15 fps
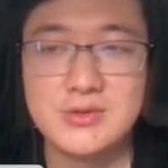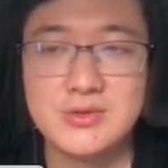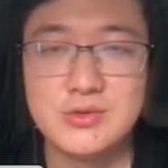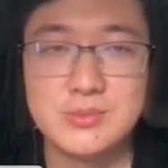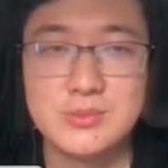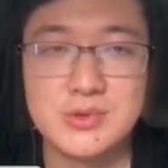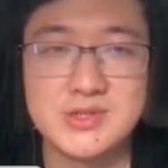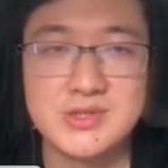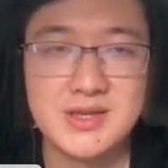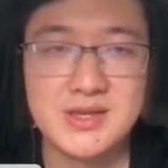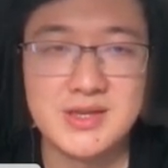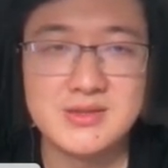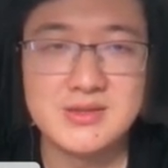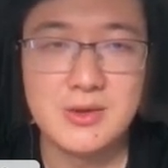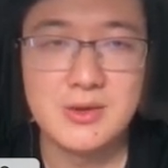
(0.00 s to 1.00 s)
to
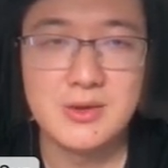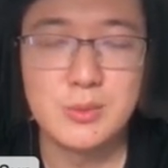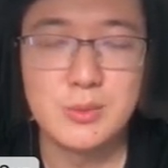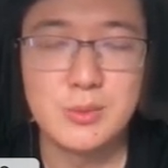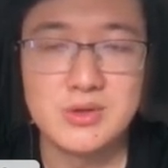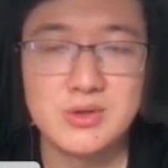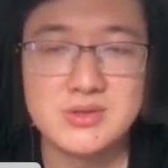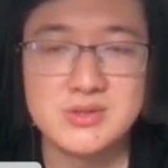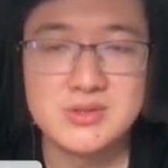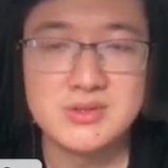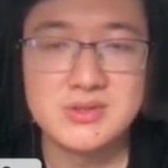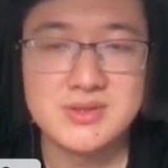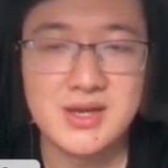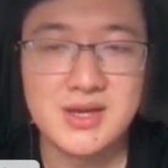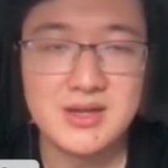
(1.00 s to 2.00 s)
present our work
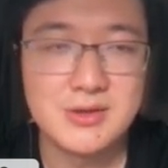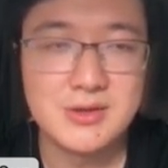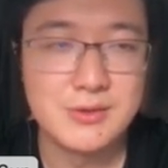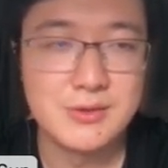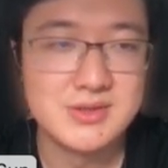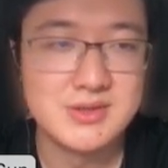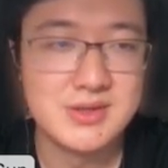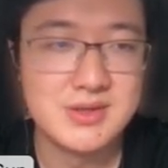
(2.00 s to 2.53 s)
titled